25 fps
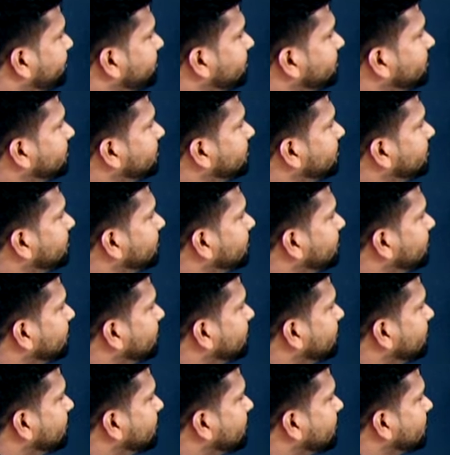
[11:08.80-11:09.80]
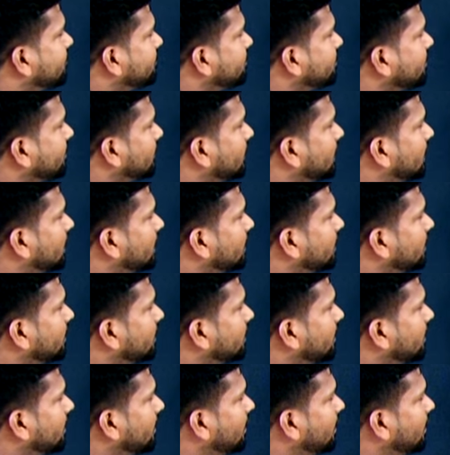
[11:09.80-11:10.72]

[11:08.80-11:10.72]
(silence)